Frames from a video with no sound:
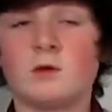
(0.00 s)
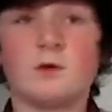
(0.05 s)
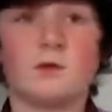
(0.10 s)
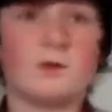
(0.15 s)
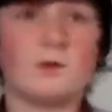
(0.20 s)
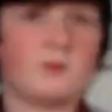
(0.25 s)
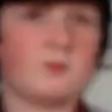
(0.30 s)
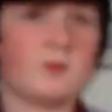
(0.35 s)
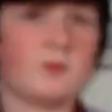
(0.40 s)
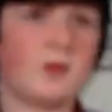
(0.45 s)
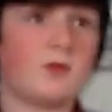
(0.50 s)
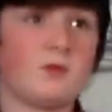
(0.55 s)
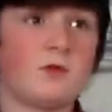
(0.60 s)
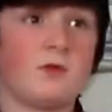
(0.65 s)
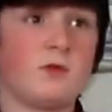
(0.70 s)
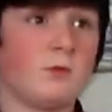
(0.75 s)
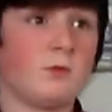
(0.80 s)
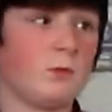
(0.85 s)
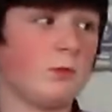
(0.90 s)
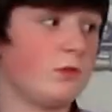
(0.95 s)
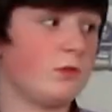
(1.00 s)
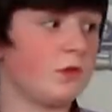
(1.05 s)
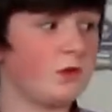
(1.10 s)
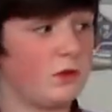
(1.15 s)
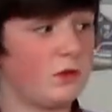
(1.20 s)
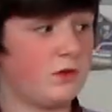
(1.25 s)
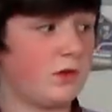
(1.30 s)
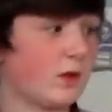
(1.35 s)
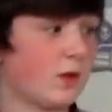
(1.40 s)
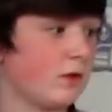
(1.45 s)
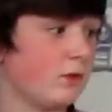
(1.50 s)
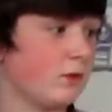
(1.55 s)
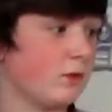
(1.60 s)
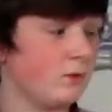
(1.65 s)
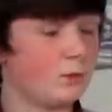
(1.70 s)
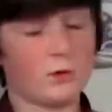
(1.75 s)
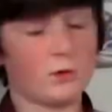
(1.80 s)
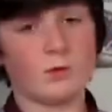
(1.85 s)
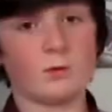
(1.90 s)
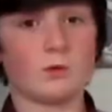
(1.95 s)
it takes you 30
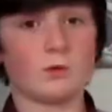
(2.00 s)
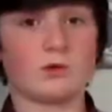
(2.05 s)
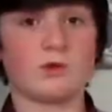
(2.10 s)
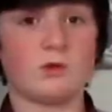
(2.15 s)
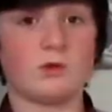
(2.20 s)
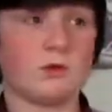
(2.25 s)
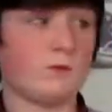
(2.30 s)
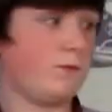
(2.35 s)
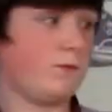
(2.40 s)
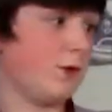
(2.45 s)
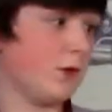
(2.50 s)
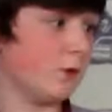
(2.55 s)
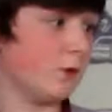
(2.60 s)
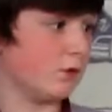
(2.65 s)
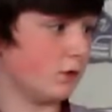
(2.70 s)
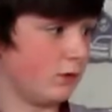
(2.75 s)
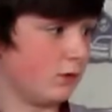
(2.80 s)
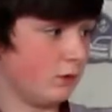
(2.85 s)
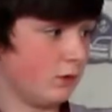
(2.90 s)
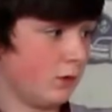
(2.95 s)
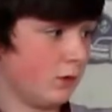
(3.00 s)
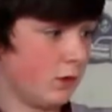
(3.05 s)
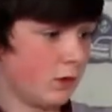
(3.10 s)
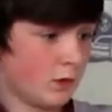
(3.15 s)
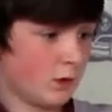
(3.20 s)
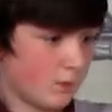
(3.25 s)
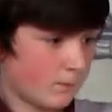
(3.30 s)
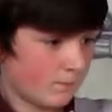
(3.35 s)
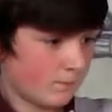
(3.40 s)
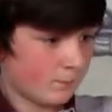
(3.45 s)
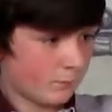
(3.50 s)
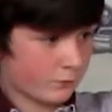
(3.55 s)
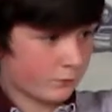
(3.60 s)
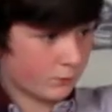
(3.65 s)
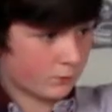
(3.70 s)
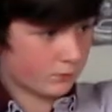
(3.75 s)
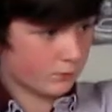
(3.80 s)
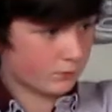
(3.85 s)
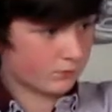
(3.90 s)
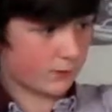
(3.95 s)
seconds while you're watching this video just
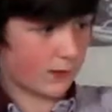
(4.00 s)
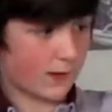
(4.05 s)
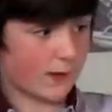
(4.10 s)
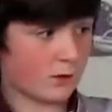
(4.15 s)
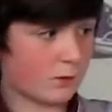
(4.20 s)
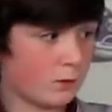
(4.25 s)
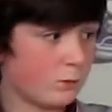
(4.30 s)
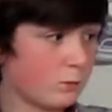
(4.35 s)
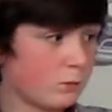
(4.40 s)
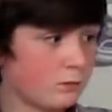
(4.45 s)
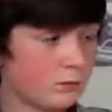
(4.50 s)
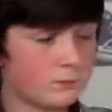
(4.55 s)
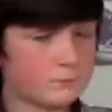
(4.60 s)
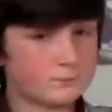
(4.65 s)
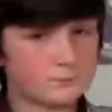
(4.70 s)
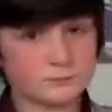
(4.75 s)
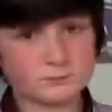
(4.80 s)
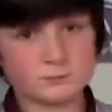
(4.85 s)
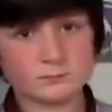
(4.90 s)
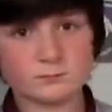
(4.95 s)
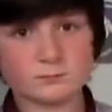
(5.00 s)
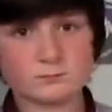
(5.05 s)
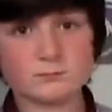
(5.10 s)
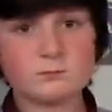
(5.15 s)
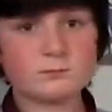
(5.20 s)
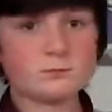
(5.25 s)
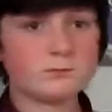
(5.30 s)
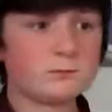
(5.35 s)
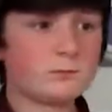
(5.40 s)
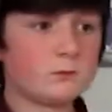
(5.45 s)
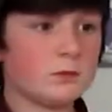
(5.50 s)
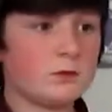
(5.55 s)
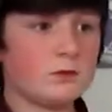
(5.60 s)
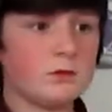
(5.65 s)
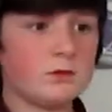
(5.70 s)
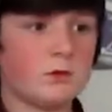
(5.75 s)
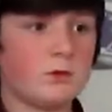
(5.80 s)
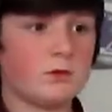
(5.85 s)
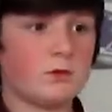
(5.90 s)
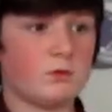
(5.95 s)
down
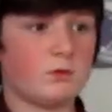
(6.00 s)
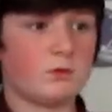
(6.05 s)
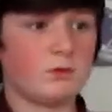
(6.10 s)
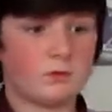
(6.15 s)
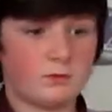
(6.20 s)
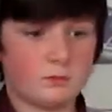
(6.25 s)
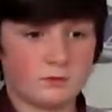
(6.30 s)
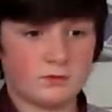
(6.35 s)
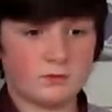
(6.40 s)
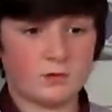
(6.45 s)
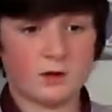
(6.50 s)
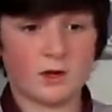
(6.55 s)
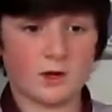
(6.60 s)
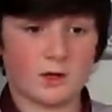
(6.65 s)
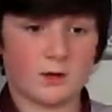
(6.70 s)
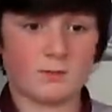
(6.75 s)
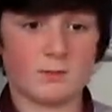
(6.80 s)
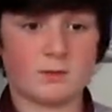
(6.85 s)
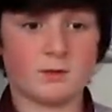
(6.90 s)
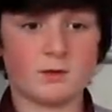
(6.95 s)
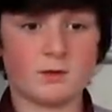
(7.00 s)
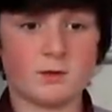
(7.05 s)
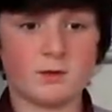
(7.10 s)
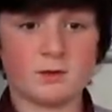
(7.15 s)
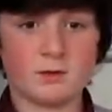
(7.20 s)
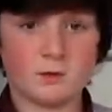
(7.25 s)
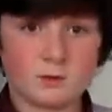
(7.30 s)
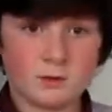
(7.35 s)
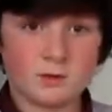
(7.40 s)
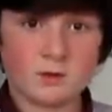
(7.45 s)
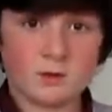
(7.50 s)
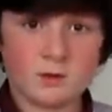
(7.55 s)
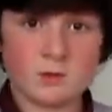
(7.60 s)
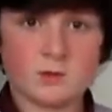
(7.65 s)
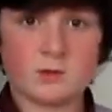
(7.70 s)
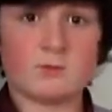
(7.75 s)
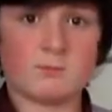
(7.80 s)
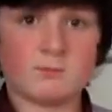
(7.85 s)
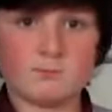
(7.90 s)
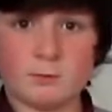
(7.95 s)
just type
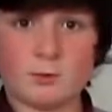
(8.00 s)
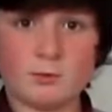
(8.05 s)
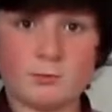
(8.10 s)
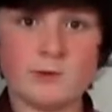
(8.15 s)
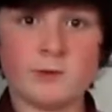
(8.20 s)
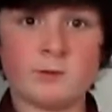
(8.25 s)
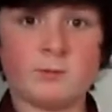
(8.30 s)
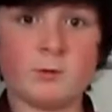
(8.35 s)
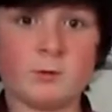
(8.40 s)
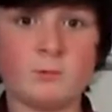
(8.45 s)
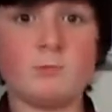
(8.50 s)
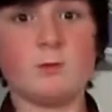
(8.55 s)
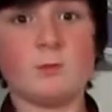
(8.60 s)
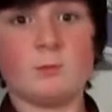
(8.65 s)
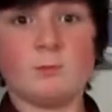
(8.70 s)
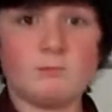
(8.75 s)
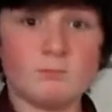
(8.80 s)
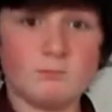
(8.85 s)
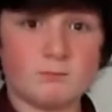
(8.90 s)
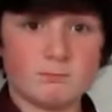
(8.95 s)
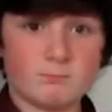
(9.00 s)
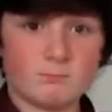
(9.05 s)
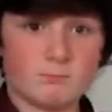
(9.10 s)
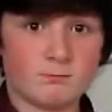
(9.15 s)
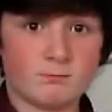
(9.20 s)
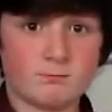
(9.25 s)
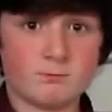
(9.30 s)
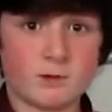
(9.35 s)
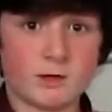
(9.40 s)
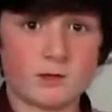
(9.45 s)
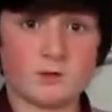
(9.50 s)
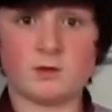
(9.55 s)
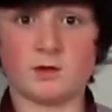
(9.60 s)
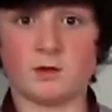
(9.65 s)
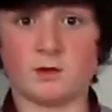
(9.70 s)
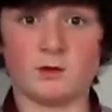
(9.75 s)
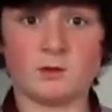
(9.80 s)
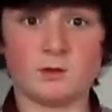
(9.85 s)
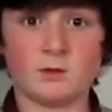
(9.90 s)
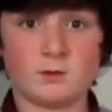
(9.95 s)
bloopity bloop bloop
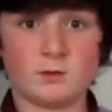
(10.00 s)
enter